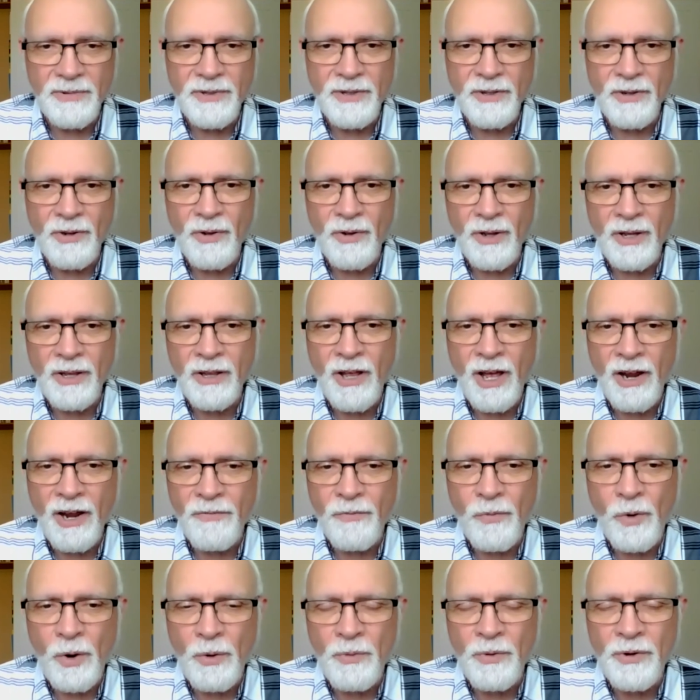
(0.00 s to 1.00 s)
a lot
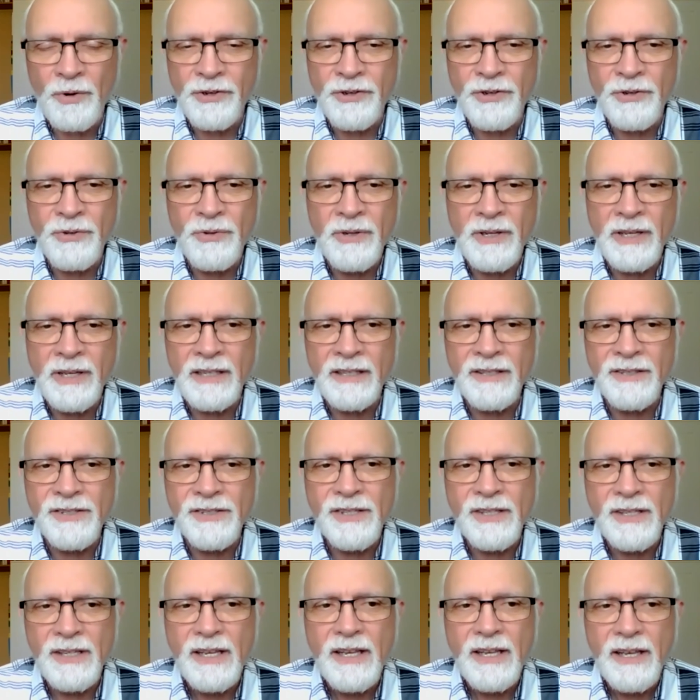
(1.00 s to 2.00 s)
of what we're doing
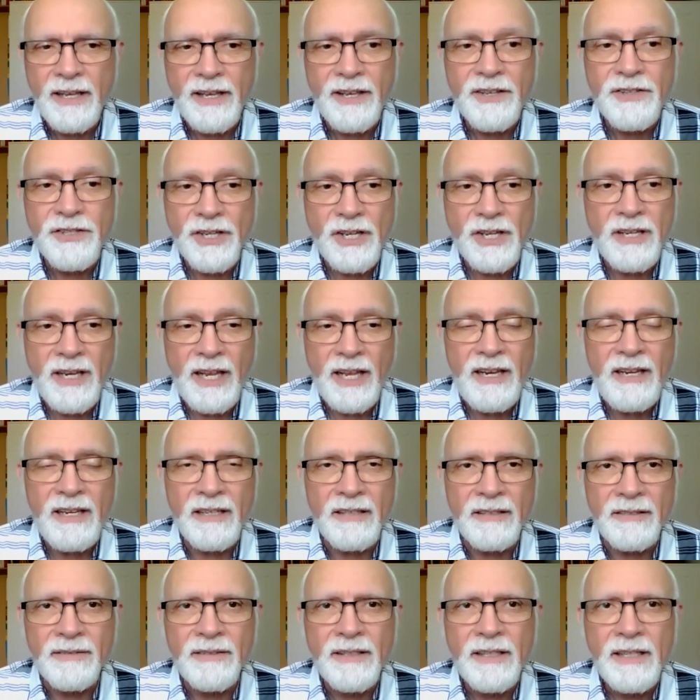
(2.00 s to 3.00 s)
it's
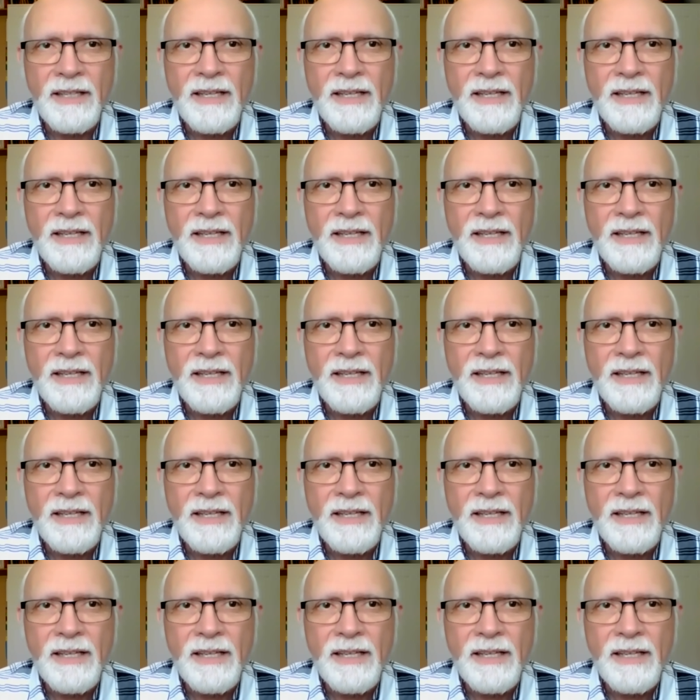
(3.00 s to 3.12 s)
Canadian.